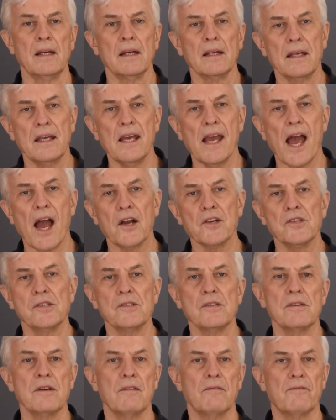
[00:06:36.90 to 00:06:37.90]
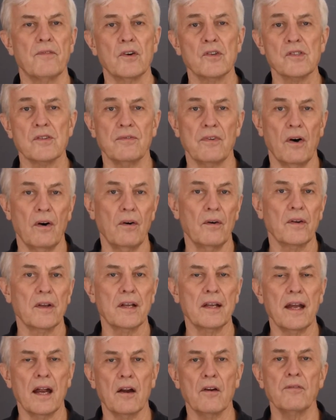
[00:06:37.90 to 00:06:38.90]
Key actions: first of all,
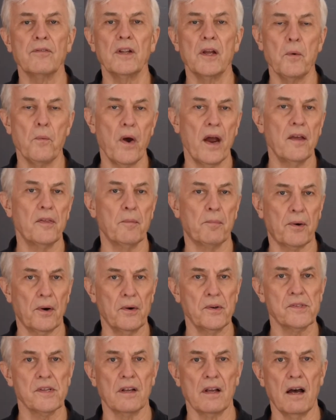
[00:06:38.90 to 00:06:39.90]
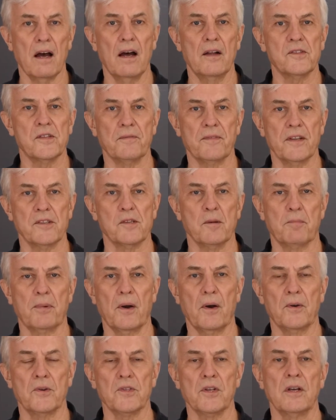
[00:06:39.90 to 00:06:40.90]
carefully weigh the pros and cons of this
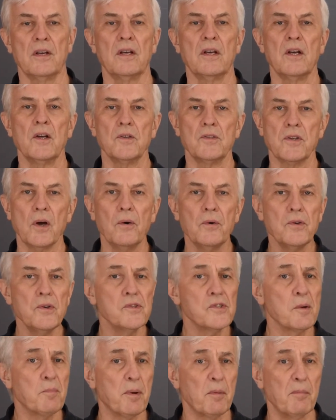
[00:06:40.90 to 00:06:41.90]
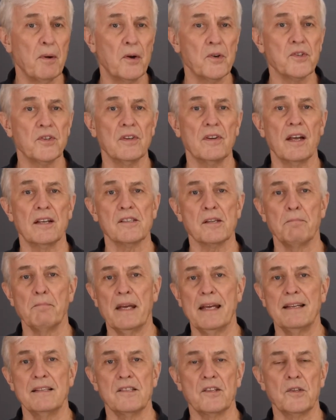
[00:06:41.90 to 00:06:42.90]
approach. Don't use a promotion as a
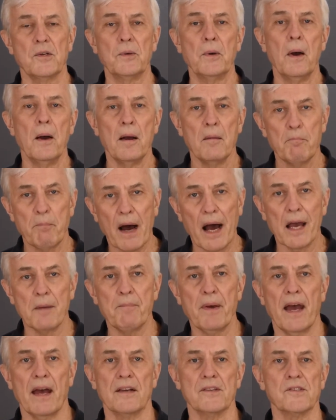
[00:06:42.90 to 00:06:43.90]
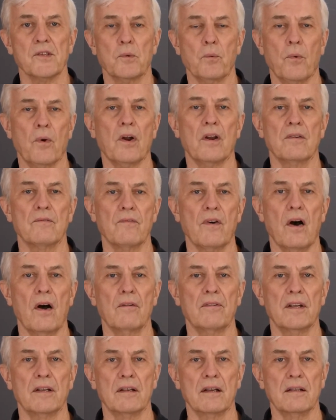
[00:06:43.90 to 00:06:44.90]
means to bypass the work
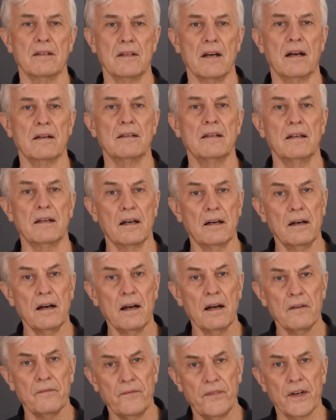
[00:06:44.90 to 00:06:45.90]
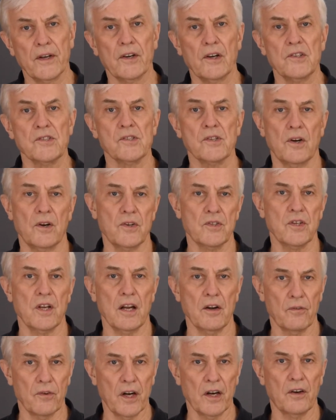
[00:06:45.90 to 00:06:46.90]
involved in conducting a vigorous search
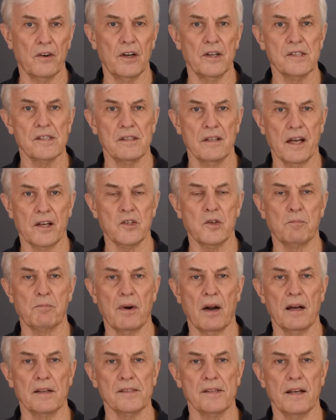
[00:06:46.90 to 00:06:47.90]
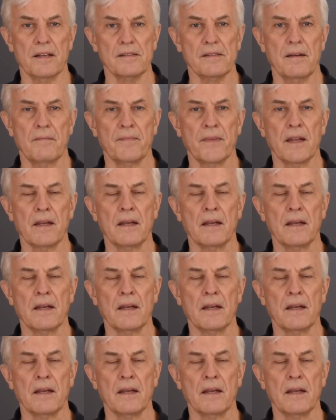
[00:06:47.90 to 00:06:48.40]
and a rigorous selection process.